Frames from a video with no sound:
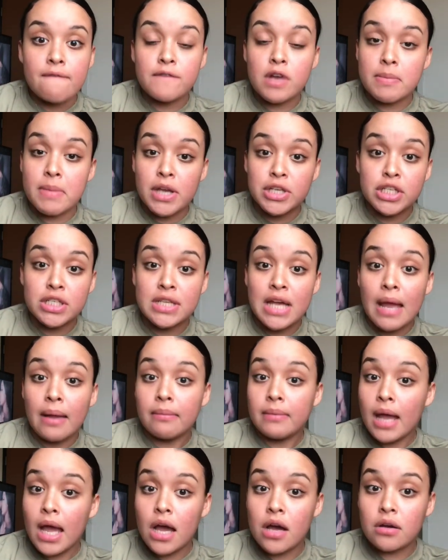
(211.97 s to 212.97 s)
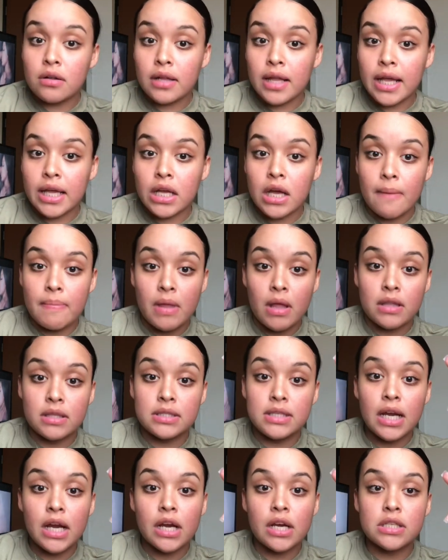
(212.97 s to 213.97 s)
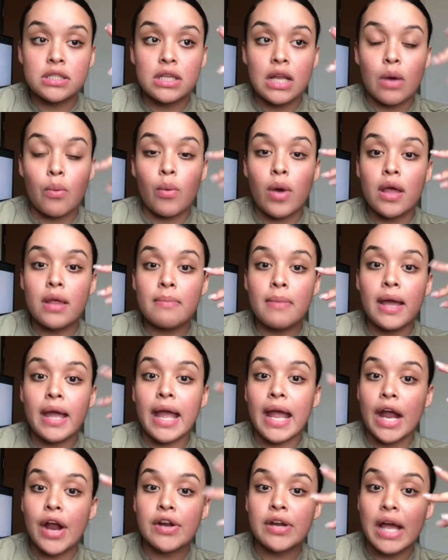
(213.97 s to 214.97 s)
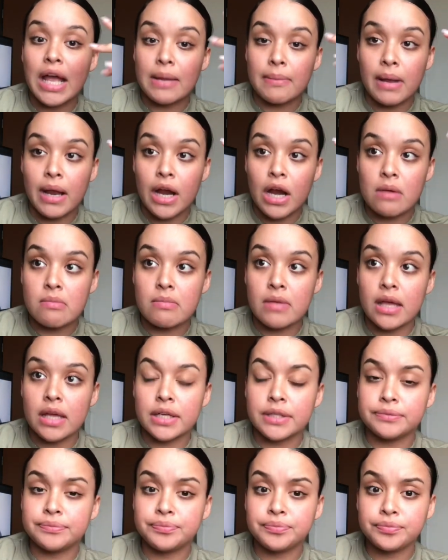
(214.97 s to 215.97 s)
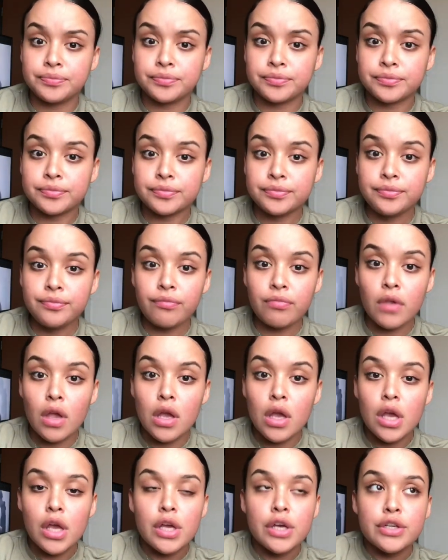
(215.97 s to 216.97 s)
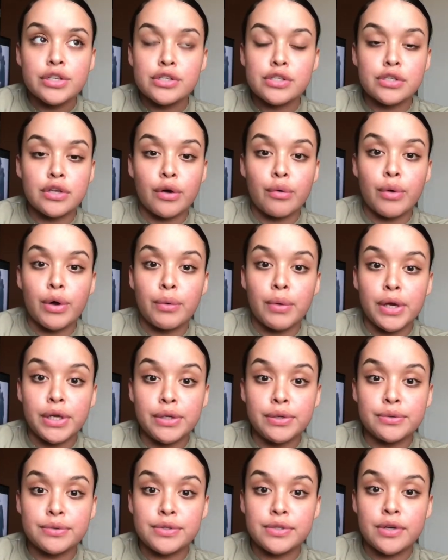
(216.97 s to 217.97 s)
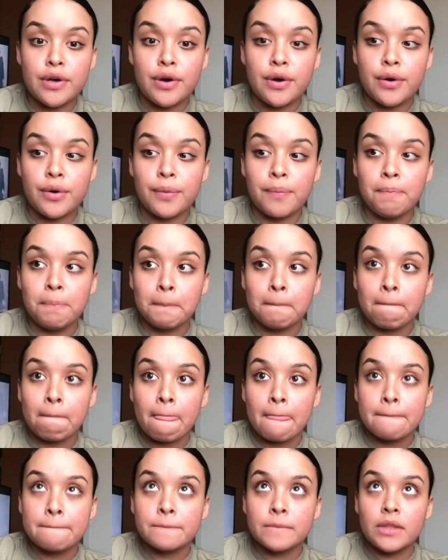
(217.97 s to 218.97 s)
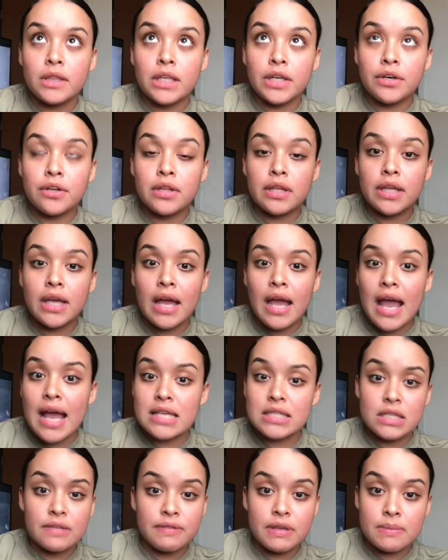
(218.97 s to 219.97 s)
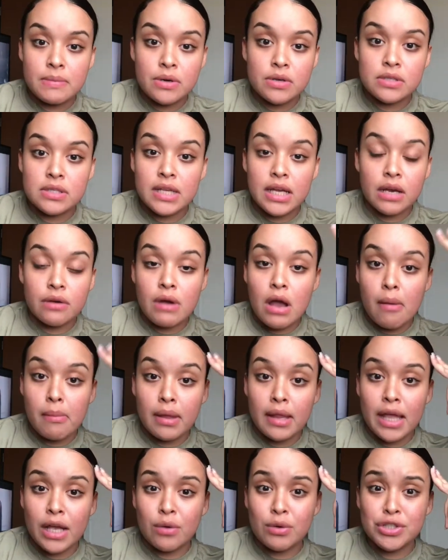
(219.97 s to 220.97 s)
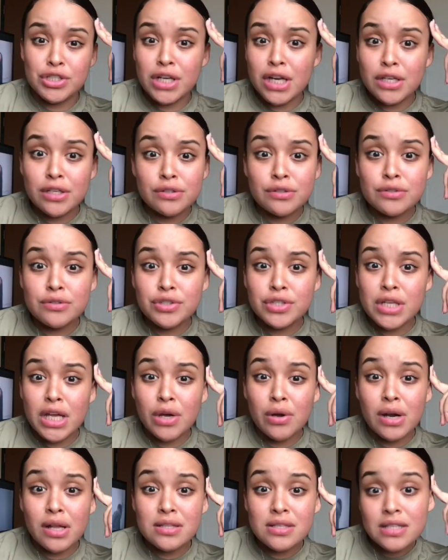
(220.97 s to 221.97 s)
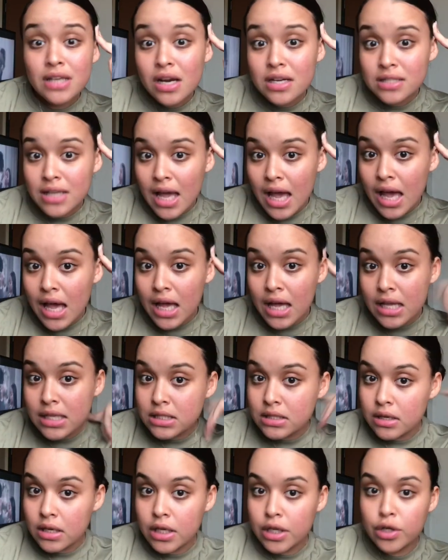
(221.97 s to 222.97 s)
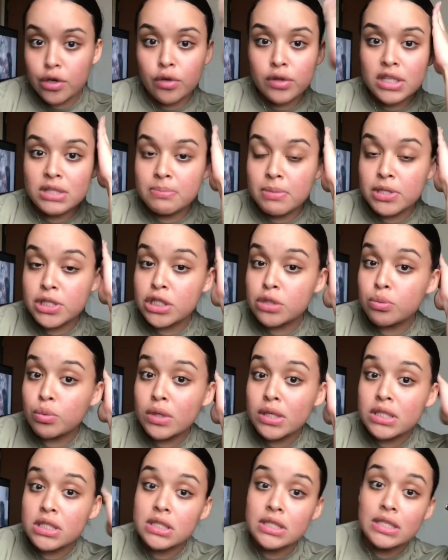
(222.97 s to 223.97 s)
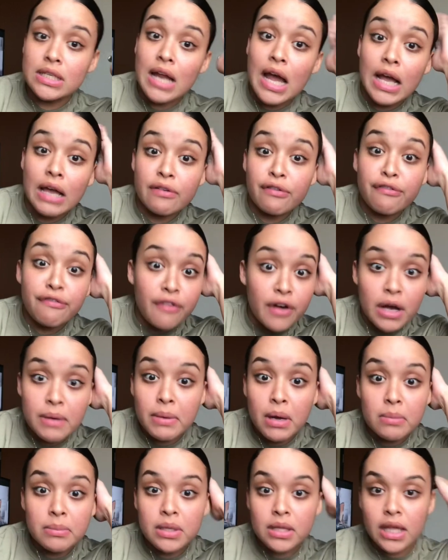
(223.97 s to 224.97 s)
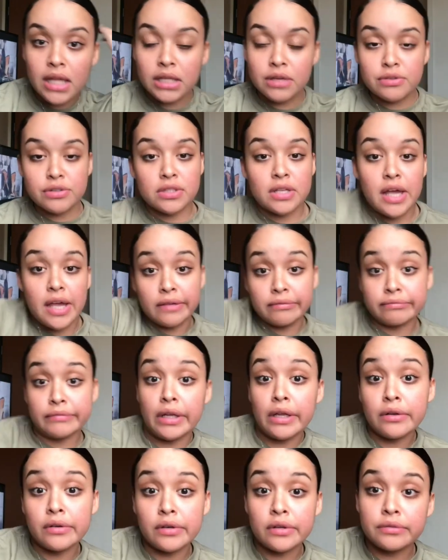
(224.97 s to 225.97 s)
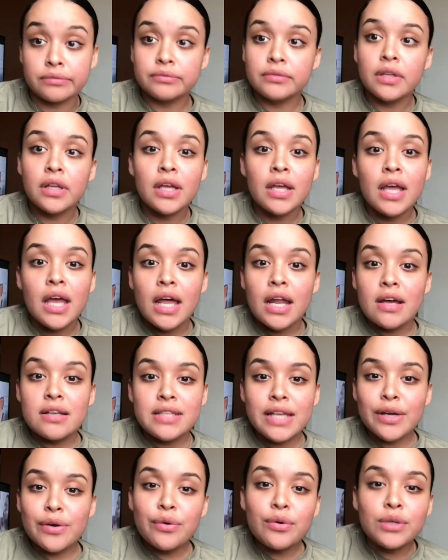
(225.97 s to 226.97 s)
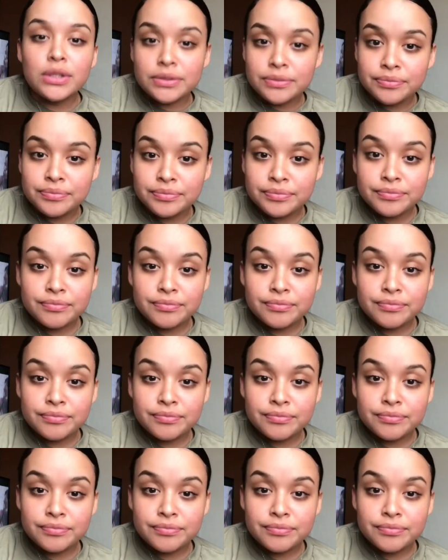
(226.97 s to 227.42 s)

"Formation time now. Like, come downstairs." With my hair dyeing my hair, I'm like, so what do I do? So literally, I asked the females like around me, like, what should I do? Should I go downstairs and ask? Like, you know, these bitches really just did not give a fuck about me. Like, they're just like, I don't know. I was like, cool.